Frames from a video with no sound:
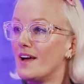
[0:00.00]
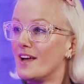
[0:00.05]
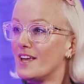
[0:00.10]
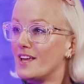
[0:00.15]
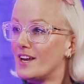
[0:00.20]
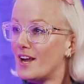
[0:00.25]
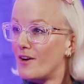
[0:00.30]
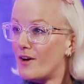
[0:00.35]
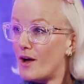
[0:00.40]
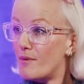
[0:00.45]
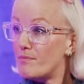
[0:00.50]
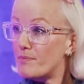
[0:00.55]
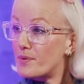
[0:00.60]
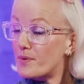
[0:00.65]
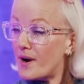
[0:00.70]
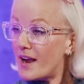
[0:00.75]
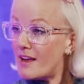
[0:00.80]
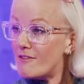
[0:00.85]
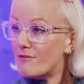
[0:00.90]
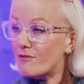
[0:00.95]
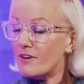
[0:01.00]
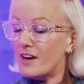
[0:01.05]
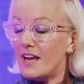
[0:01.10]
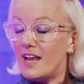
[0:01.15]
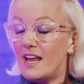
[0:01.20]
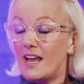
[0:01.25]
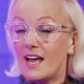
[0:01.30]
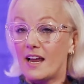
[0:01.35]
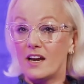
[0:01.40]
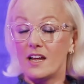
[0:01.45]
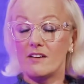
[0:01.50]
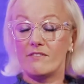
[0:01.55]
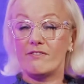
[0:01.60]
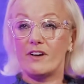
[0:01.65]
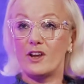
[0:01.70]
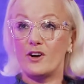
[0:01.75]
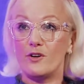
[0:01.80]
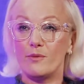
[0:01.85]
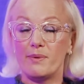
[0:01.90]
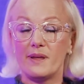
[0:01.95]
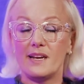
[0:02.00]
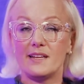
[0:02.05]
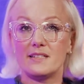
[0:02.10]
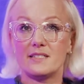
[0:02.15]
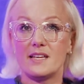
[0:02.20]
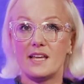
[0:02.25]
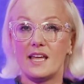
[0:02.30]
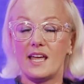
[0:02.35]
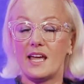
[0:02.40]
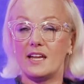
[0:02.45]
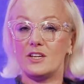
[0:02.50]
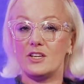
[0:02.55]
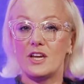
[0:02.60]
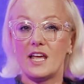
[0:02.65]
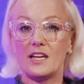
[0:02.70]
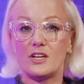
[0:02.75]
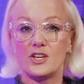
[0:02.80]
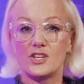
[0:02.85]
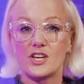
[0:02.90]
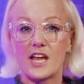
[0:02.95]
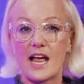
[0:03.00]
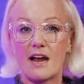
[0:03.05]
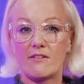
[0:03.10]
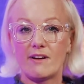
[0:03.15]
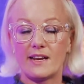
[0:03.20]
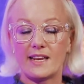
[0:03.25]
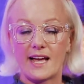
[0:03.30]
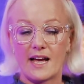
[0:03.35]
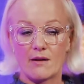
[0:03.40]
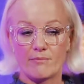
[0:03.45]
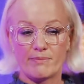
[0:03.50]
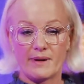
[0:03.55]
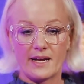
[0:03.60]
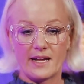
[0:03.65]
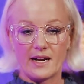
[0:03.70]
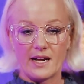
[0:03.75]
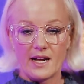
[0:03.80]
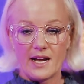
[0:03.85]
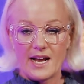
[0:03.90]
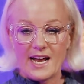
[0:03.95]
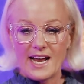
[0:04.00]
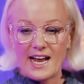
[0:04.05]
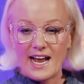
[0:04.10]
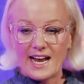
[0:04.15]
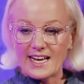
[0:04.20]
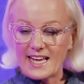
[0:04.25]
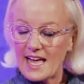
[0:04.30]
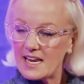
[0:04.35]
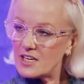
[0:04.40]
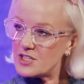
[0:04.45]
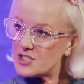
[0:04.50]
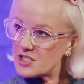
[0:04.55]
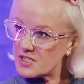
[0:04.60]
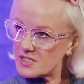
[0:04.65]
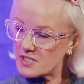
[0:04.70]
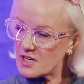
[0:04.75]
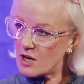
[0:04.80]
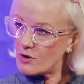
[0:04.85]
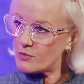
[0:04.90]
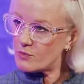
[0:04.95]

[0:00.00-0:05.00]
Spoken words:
her bravery and her vulnerability in sharing that. But again, it's just a